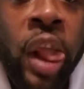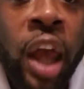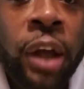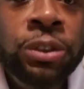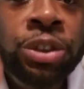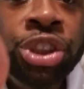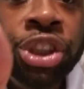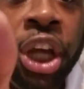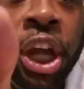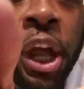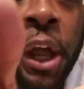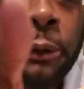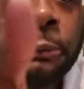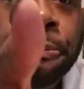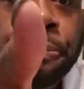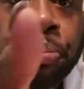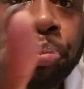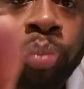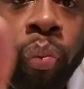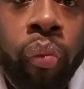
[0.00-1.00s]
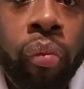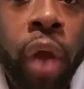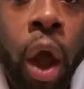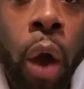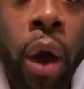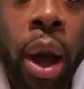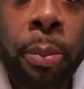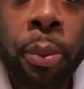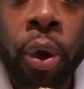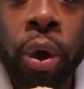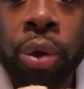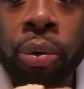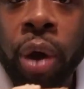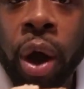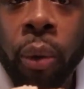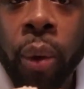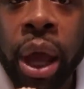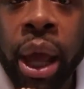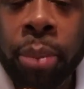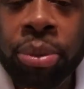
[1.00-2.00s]
You see it? Oh, I'm going the
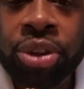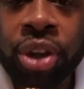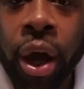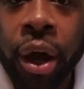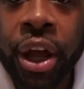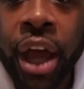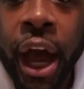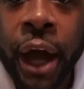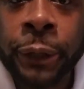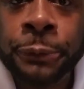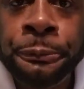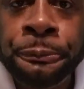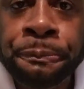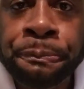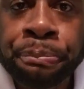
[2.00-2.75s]
wrong way. I'm sorry, y'all.